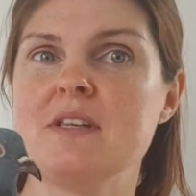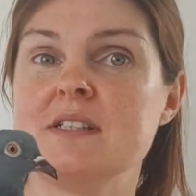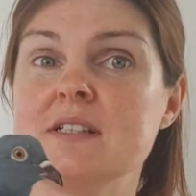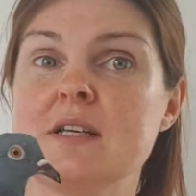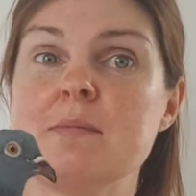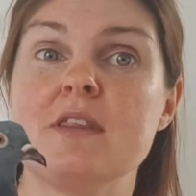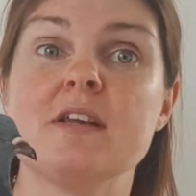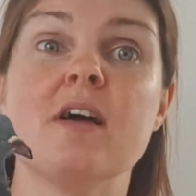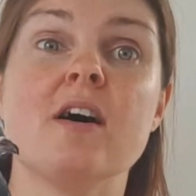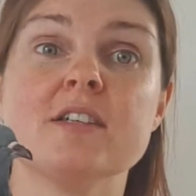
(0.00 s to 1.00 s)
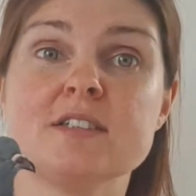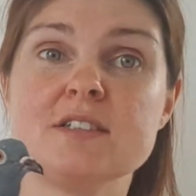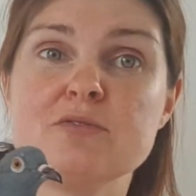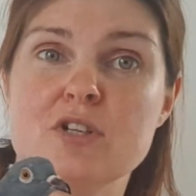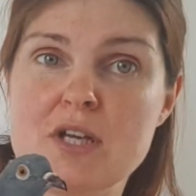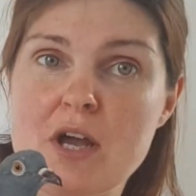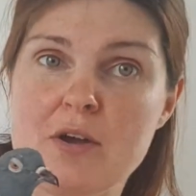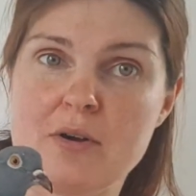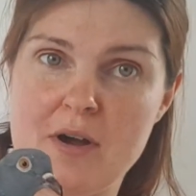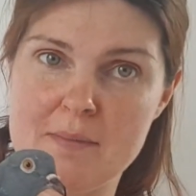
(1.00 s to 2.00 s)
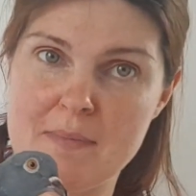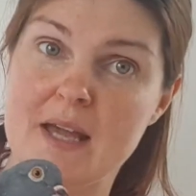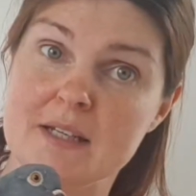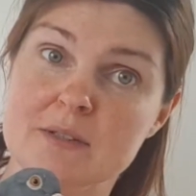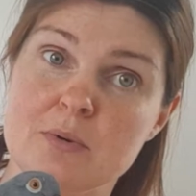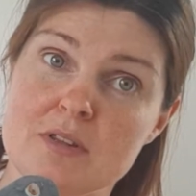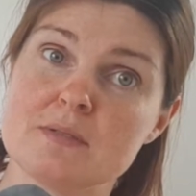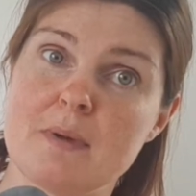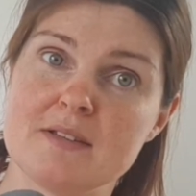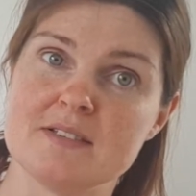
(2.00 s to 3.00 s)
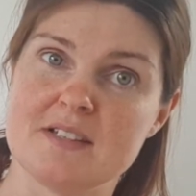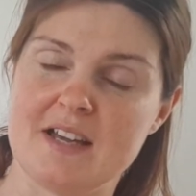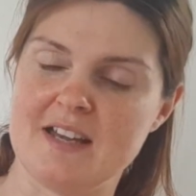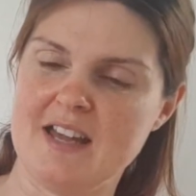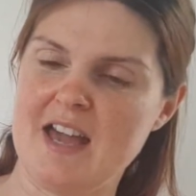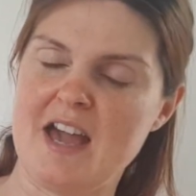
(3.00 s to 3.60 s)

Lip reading: This is going to be the last video I make with Spencer.